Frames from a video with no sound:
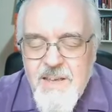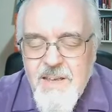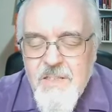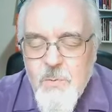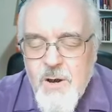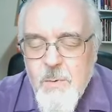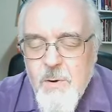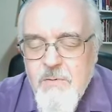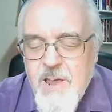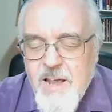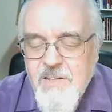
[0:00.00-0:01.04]
in the way we
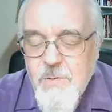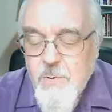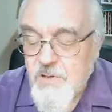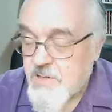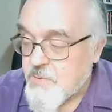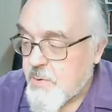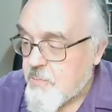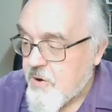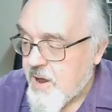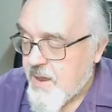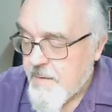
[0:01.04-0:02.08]
react to others, we
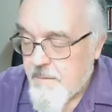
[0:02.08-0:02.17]
pray.